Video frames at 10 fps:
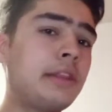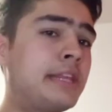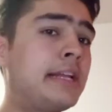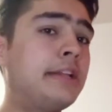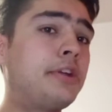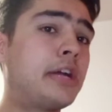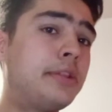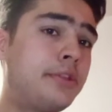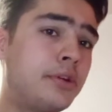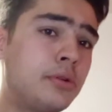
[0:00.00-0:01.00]
thing that you
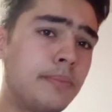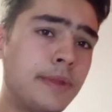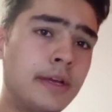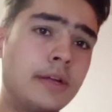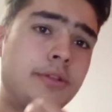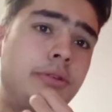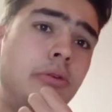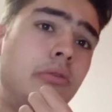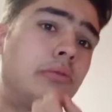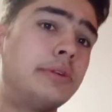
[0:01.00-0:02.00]
can do
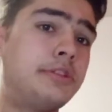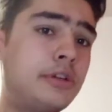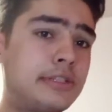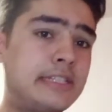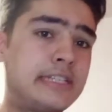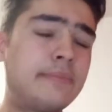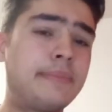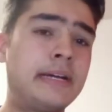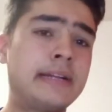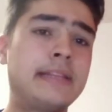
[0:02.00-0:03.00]
to reduce this
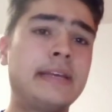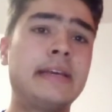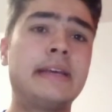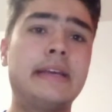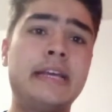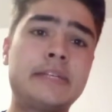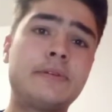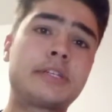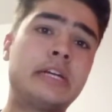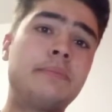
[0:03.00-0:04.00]
impact is,
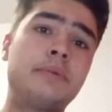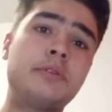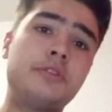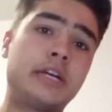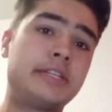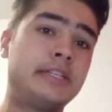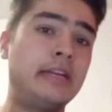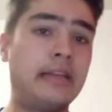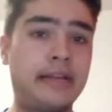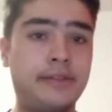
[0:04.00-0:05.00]
for example, you can
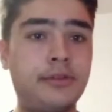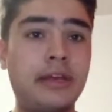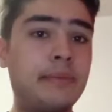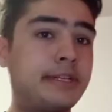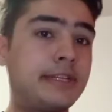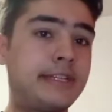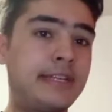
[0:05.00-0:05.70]
see like 2 images